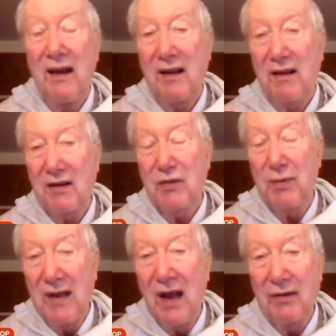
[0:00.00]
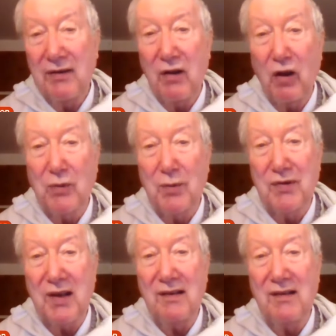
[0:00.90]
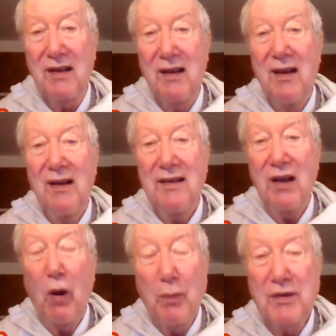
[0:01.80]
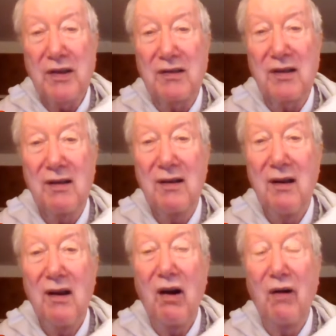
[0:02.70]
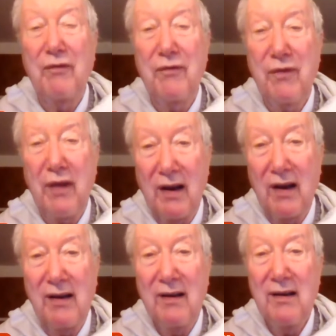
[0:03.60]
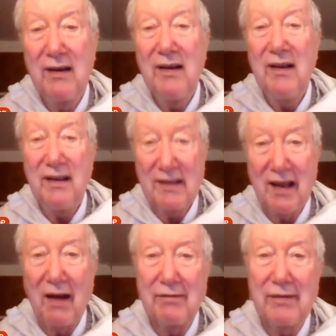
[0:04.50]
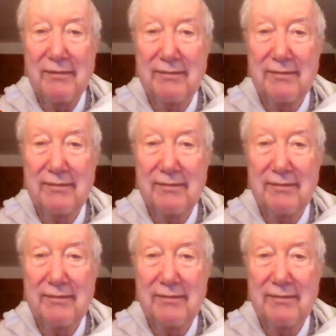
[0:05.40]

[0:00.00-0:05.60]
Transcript: And because we know, as the gospel says, the opposite of fear is love.